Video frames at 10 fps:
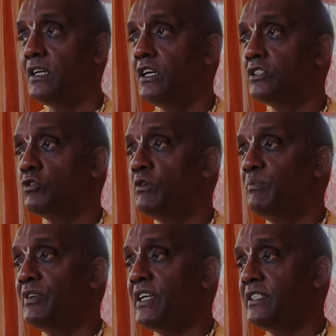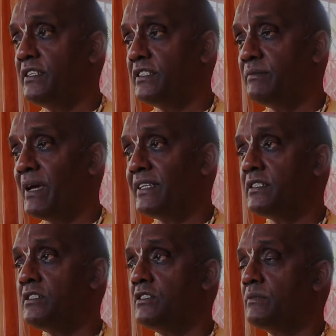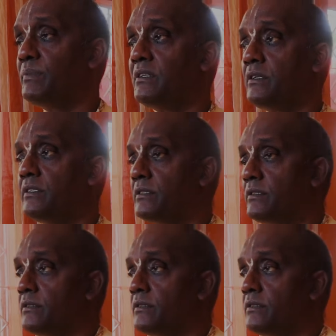So we preach this message because